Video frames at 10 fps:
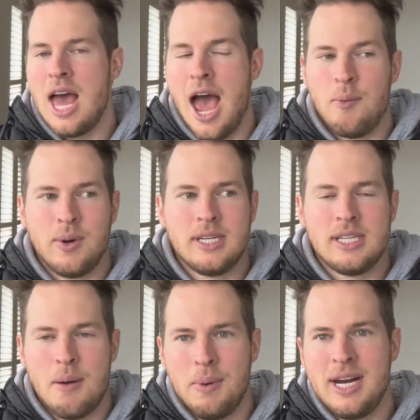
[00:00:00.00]
And when
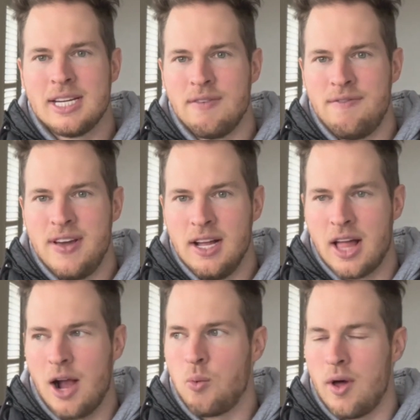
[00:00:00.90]
somebody doesn't feel
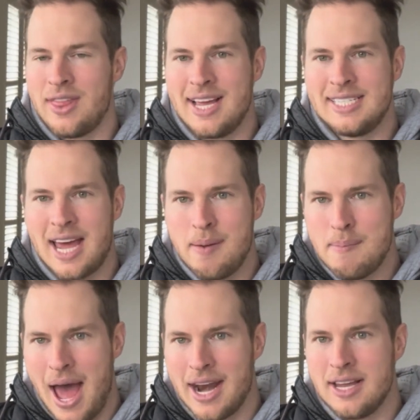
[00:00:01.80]
like what they say
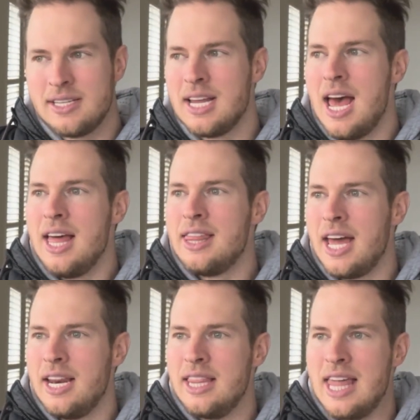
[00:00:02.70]
matters,
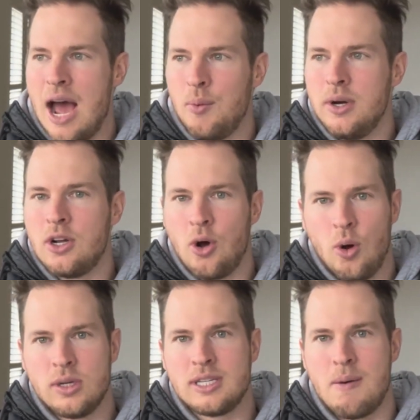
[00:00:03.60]
then that would
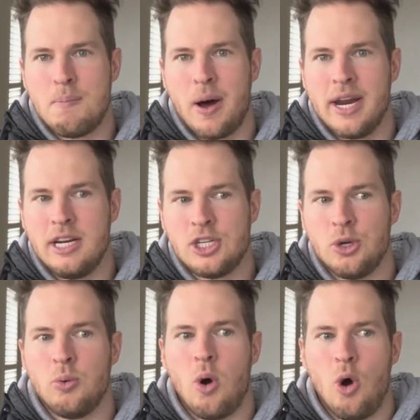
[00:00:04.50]
cause somebody
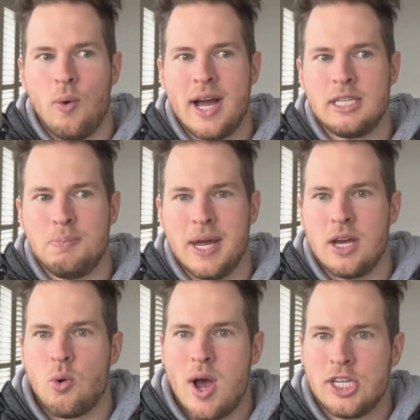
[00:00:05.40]
to always
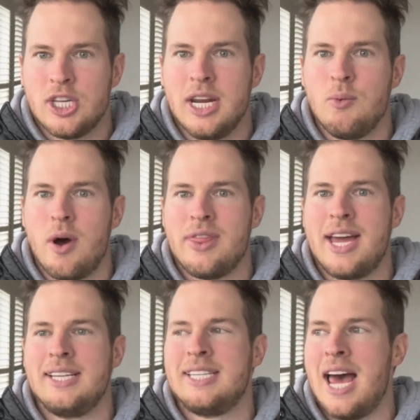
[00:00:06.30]
be questioning what
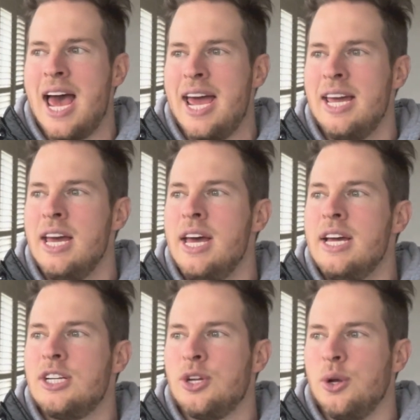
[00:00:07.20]
they say,
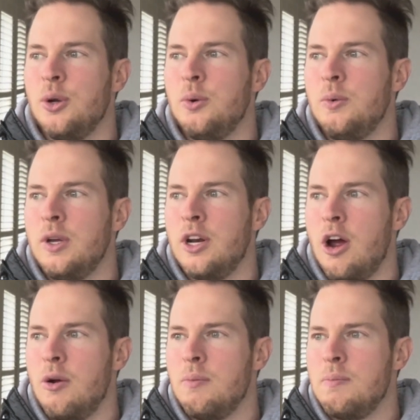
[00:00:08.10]
to, you
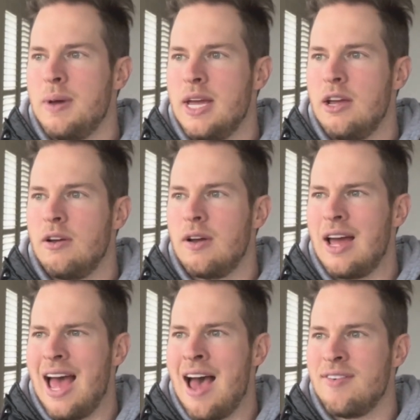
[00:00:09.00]
know, be,
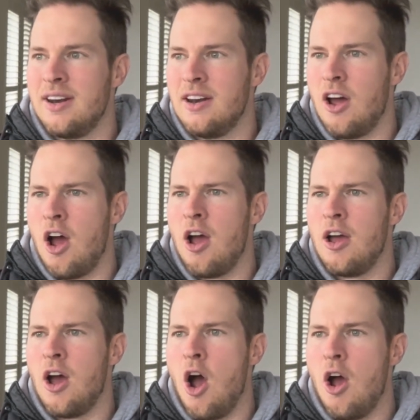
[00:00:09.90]
having an, uh,
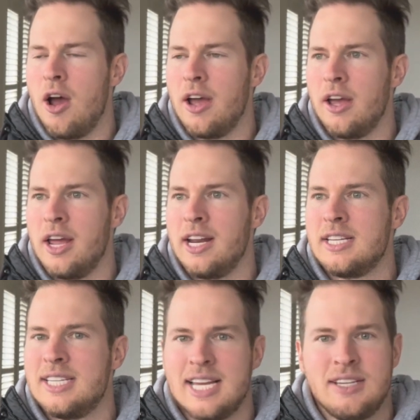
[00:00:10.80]
uh, an
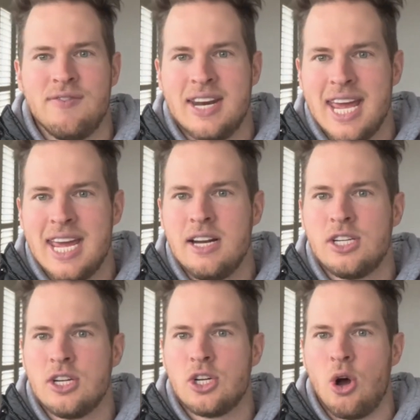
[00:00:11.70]
excessive need
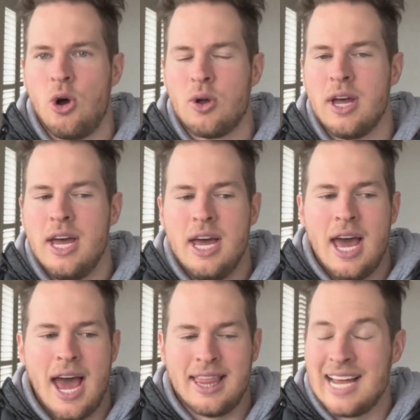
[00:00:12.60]
to talk.
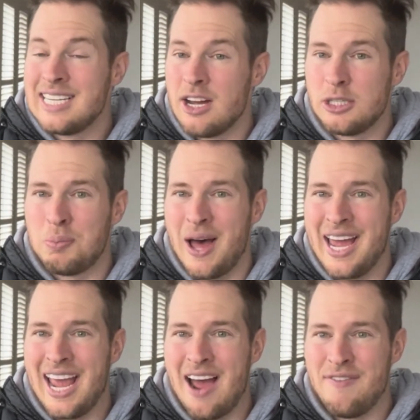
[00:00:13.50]
And that's how it's
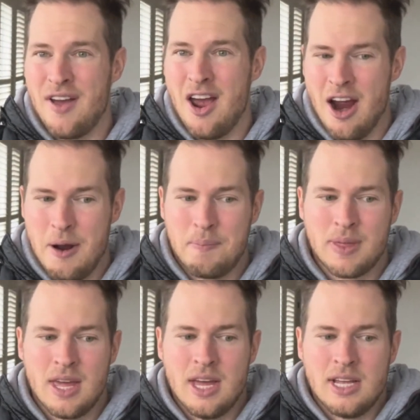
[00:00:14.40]
playing out for her.
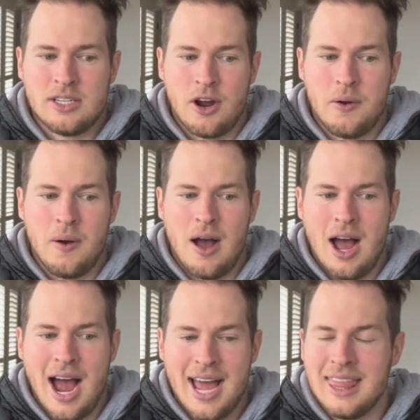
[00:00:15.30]
So
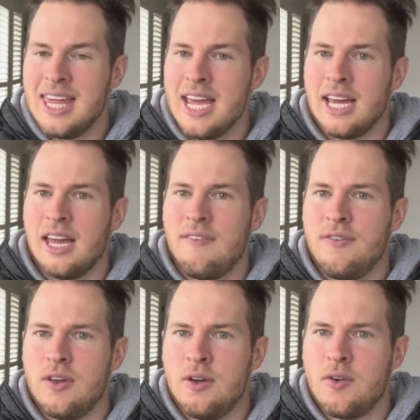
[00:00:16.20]
I think if
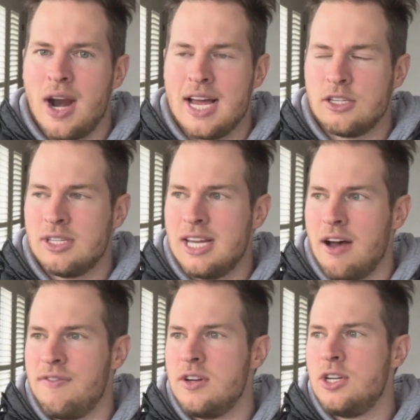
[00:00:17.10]
you've got to ask
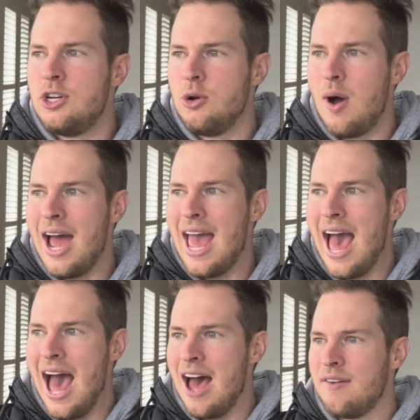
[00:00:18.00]
yourself, do I
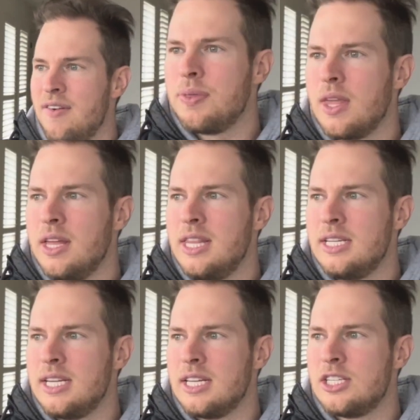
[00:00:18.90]
have
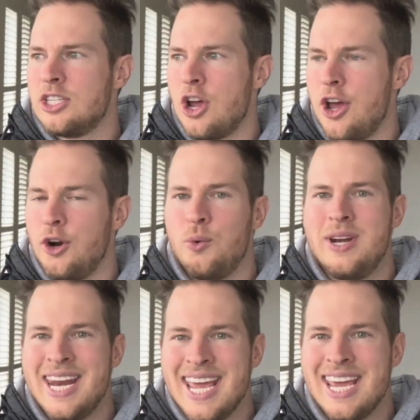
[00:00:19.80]
this external
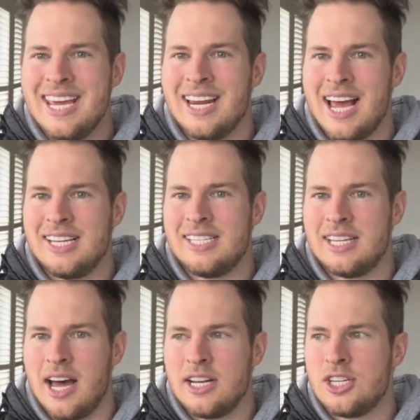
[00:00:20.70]
need as
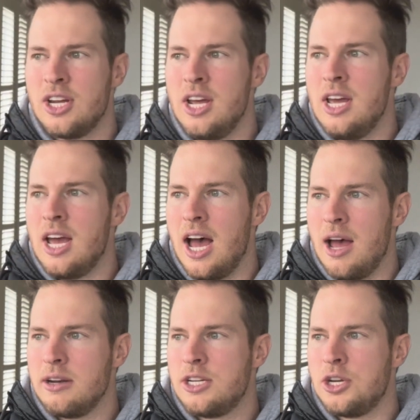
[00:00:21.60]
such
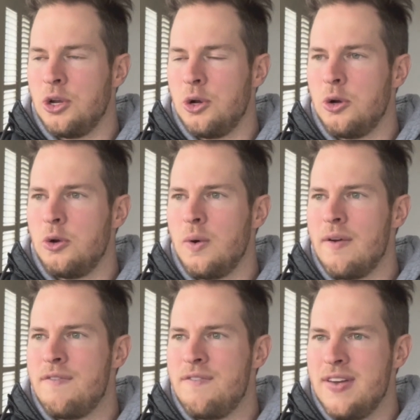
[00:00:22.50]
uh,
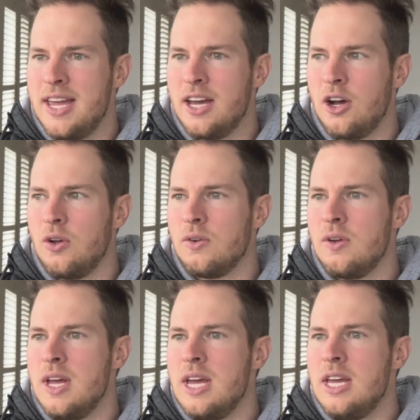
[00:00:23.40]
to feel
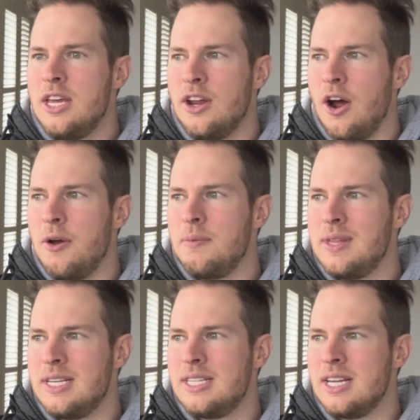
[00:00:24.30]
you know,
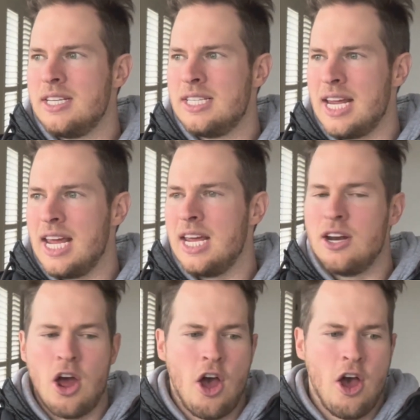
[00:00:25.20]
this seen,
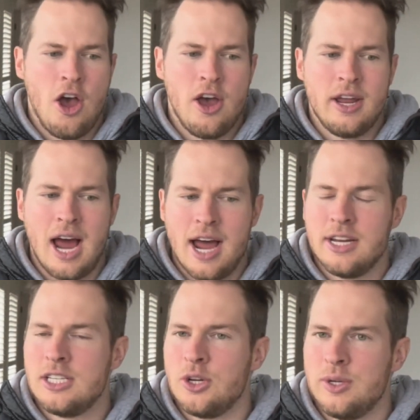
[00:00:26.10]
heard,
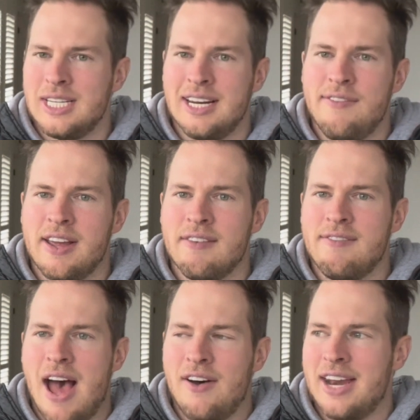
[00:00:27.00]
understood, significant,
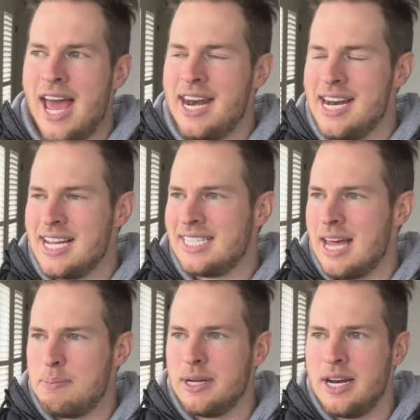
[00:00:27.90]
validated,
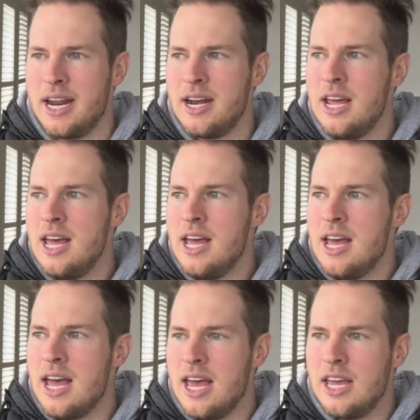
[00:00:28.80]
accepted, and
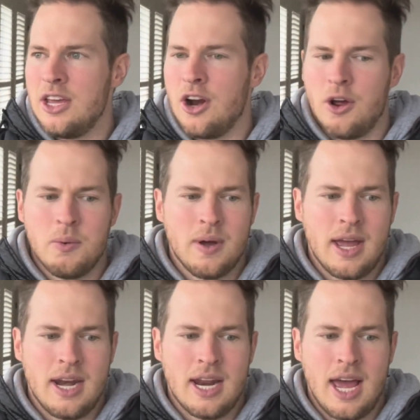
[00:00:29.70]
uh, you know,
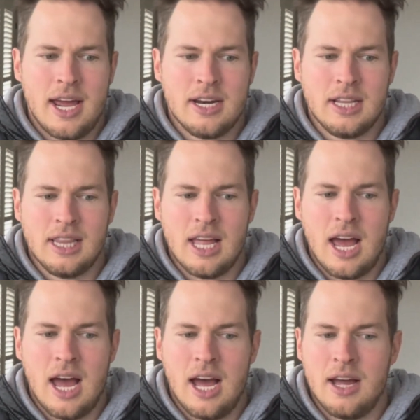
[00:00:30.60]
and and
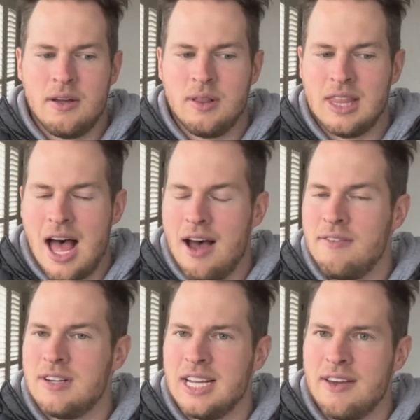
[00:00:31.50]
uh,
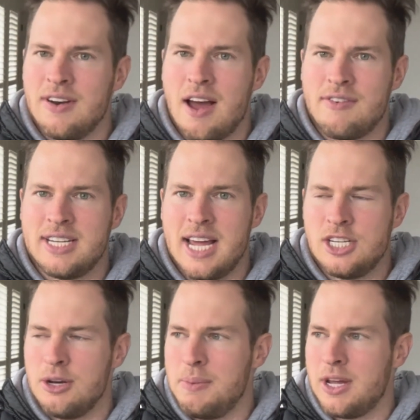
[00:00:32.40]
loved and given enough
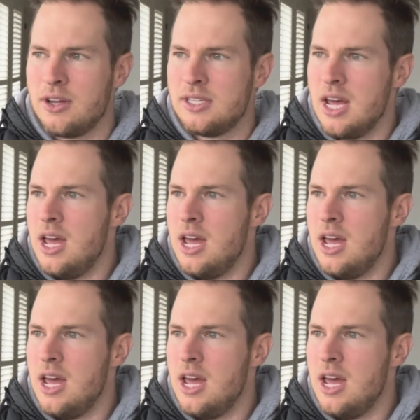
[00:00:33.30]
attention because